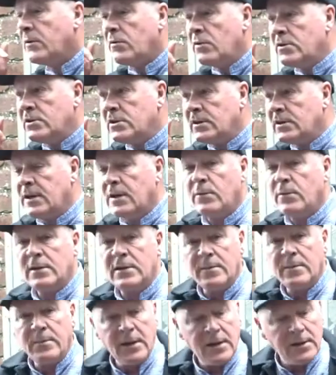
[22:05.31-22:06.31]
originally it
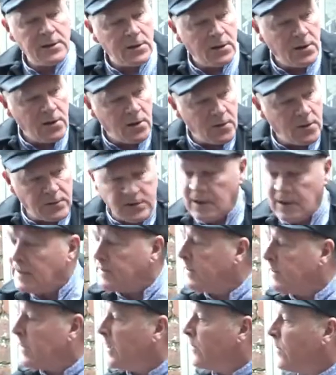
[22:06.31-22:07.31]
went a mile and a half in
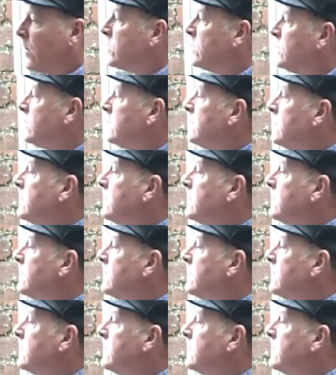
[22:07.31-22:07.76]
that direction,